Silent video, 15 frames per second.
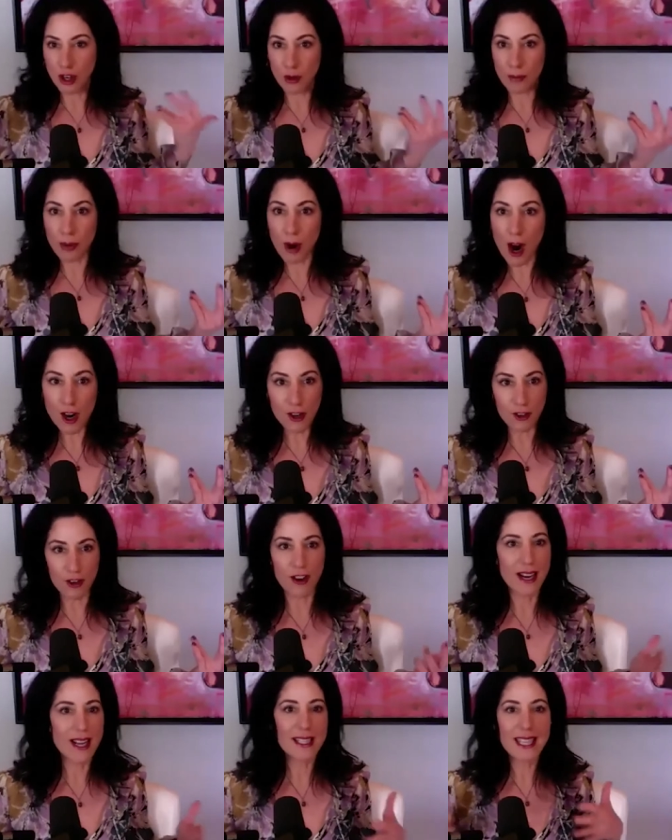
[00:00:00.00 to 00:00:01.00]
or your
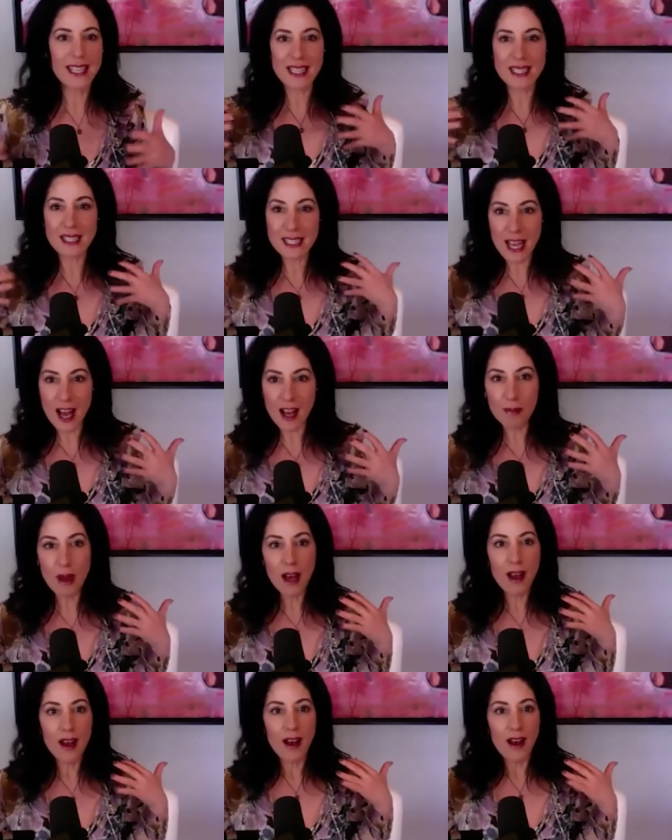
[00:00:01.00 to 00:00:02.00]
partner. It's it's some